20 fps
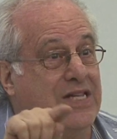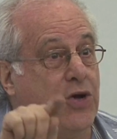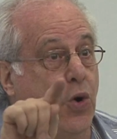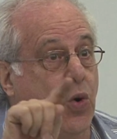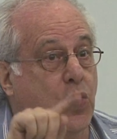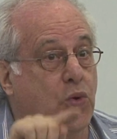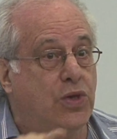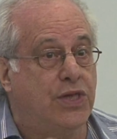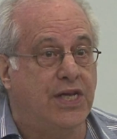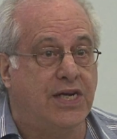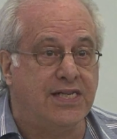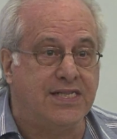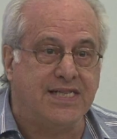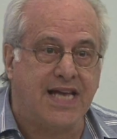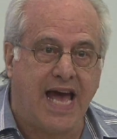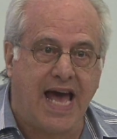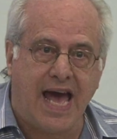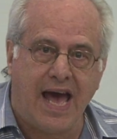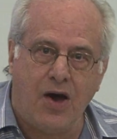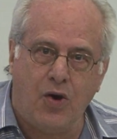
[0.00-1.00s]
told us
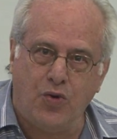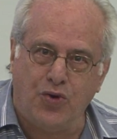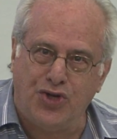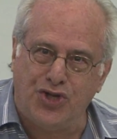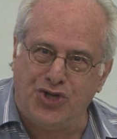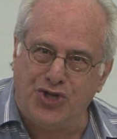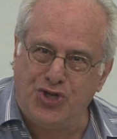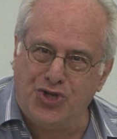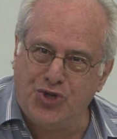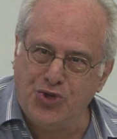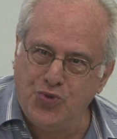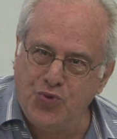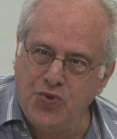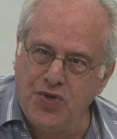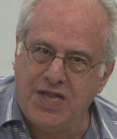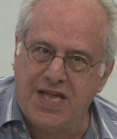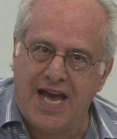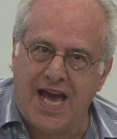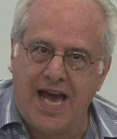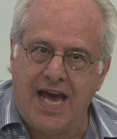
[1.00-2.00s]
how to do
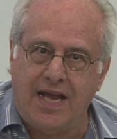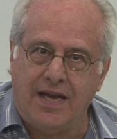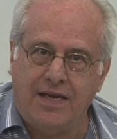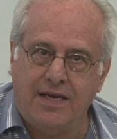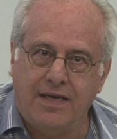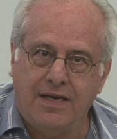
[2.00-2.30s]
that.